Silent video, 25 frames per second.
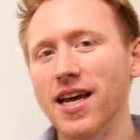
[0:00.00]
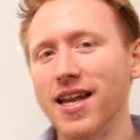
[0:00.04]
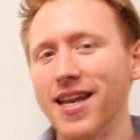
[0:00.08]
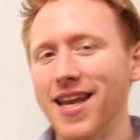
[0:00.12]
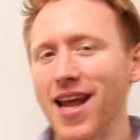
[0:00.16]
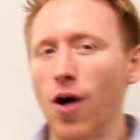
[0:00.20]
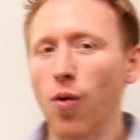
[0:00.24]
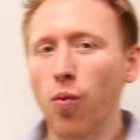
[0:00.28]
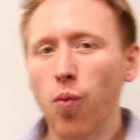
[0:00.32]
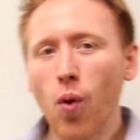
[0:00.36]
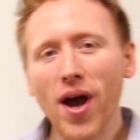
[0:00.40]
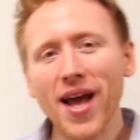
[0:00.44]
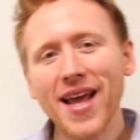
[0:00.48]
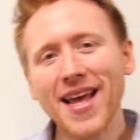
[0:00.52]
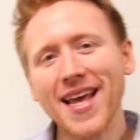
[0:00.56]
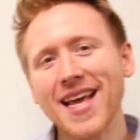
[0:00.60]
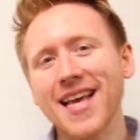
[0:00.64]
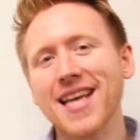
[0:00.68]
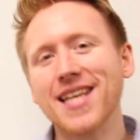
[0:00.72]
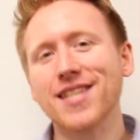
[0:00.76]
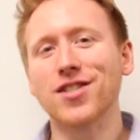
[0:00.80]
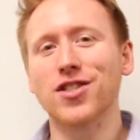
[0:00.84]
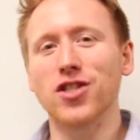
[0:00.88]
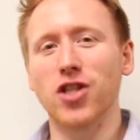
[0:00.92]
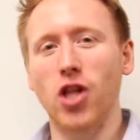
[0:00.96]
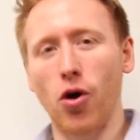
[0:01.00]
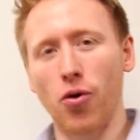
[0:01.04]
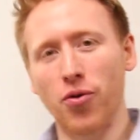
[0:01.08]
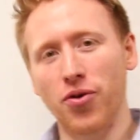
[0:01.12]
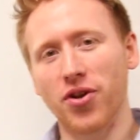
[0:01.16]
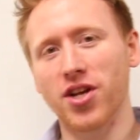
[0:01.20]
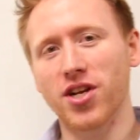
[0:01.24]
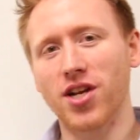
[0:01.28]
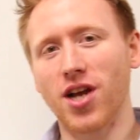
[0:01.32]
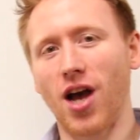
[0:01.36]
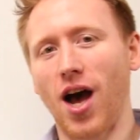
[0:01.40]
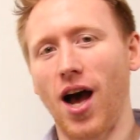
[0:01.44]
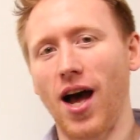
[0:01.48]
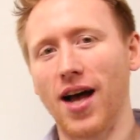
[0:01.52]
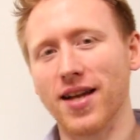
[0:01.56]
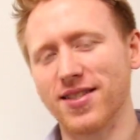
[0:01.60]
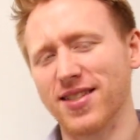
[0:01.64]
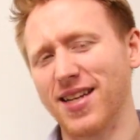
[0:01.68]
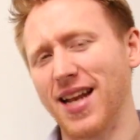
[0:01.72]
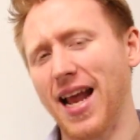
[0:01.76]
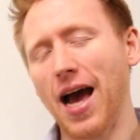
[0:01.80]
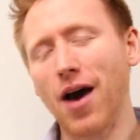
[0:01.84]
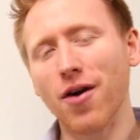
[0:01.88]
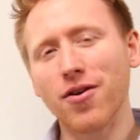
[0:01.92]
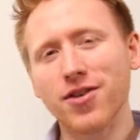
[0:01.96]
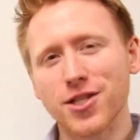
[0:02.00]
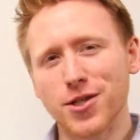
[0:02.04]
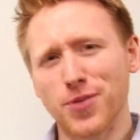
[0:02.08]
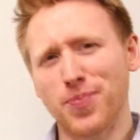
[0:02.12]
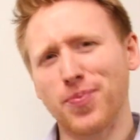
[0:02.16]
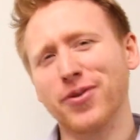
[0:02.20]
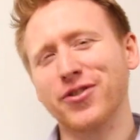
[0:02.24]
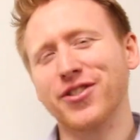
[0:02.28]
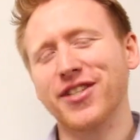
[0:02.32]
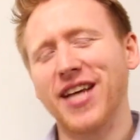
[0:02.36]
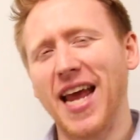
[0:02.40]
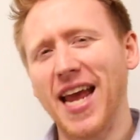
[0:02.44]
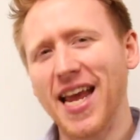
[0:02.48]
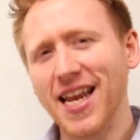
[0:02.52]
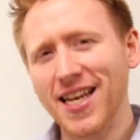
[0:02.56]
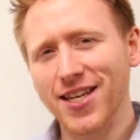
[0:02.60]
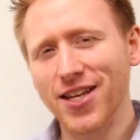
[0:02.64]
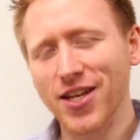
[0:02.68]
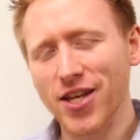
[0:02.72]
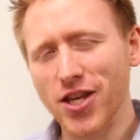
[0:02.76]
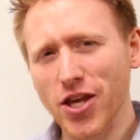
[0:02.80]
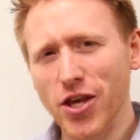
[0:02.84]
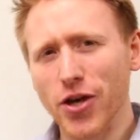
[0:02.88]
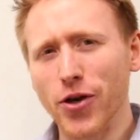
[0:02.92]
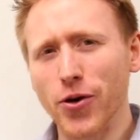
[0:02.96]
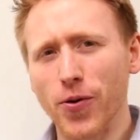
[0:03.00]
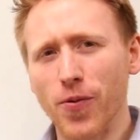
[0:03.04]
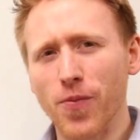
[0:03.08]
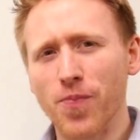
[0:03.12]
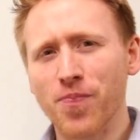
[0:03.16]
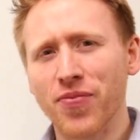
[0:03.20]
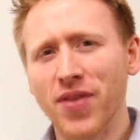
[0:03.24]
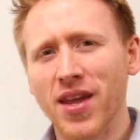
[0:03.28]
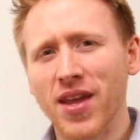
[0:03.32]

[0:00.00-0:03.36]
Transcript: Now, what is loan to cost and how does it pertain to you?